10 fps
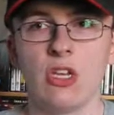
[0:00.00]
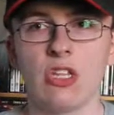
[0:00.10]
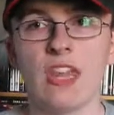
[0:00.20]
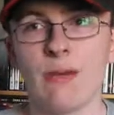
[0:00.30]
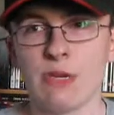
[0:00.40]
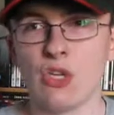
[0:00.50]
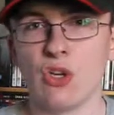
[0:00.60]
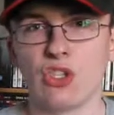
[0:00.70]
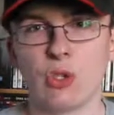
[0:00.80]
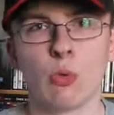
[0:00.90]
So that'll be
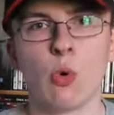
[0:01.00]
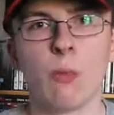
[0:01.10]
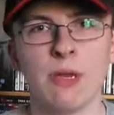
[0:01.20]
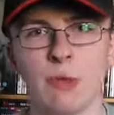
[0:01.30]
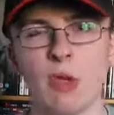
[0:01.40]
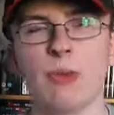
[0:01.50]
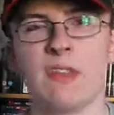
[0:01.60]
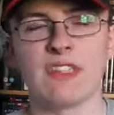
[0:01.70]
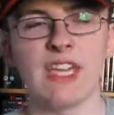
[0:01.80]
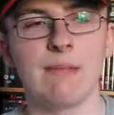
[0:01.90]
good. So we'll all be
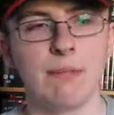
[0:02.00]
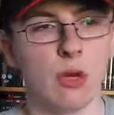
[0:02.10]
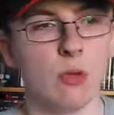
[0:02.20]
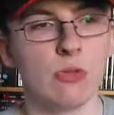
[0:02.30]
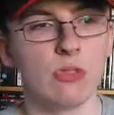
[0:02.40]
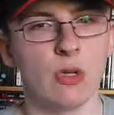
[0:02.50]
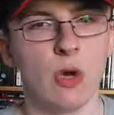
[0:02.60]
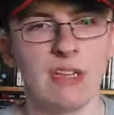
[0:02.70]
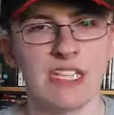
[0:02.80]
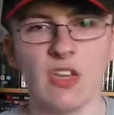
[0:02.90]
in the same boat. You
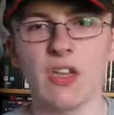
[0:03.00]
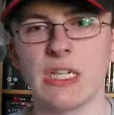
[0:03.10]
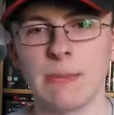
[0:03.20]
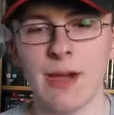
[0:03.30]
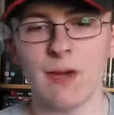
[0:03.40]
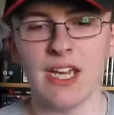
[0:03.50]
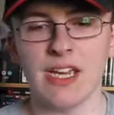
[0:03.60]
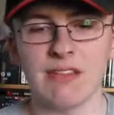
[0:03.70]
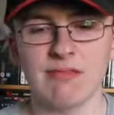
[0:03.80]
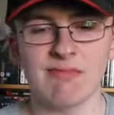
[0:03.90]
know, I'm excited about
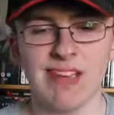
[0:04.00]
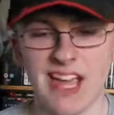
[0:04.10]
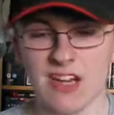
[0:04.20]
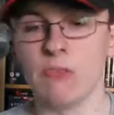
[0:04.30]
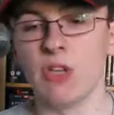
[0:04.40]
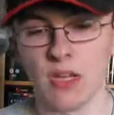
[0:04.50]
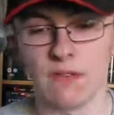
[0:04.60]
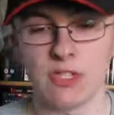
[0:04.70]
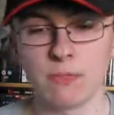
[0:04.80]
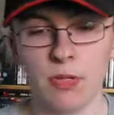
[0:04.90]
it. And I'm
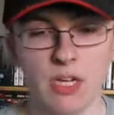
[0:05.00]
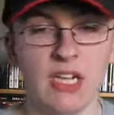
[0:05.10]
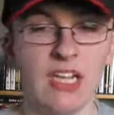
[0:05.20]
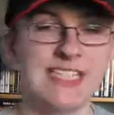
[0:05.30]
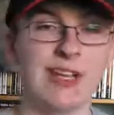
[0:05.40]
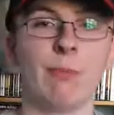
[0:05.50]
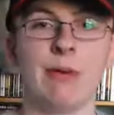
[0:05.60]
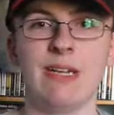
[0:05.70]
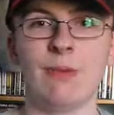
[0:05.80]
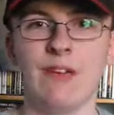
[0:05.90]
nervous, but at least I'll
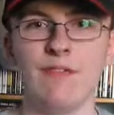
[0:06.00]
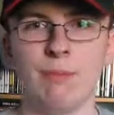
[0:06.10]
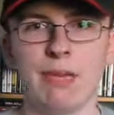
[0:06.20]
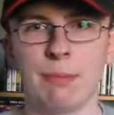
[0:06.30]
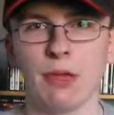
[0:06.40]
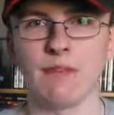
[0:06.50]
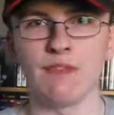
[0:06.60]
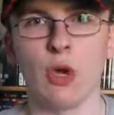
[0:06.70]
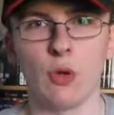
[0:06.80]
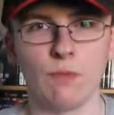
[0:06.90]
be with people
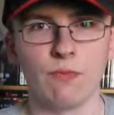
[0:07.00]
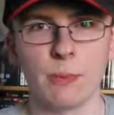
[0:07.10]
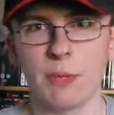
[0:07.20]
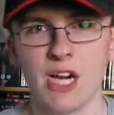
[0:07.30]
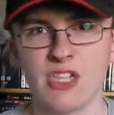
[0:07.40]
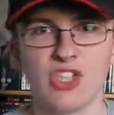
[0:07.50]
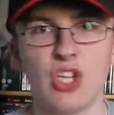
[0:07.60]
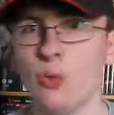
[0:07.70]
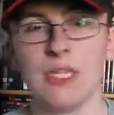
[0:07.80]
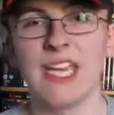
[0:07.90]
I've known for the past
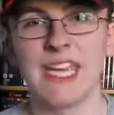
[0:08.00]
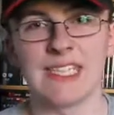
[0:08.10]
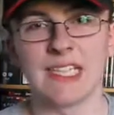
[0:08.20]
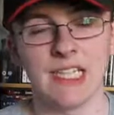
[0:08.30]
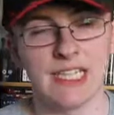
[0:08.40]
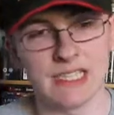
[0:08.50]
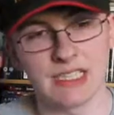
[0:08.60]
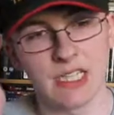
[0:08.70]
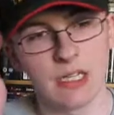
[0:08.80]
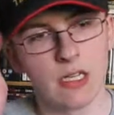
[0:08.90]
2 years at
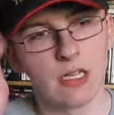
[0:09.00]
least.